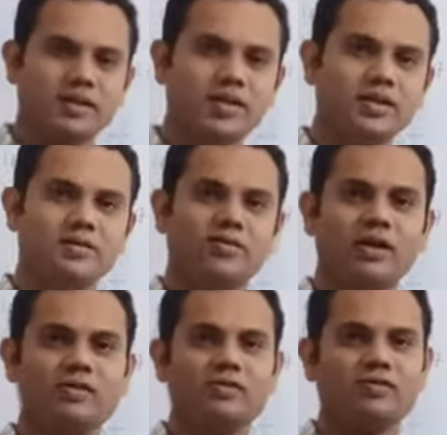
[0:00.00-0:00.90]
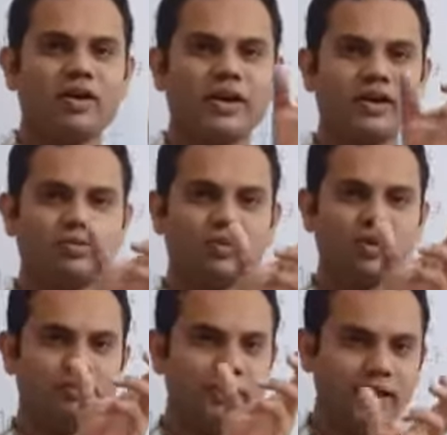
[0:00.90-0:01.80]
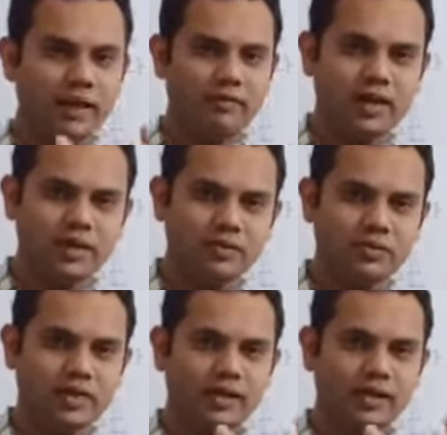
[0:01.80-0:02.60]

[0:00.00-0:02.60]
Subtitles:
then you have to find out the middle value,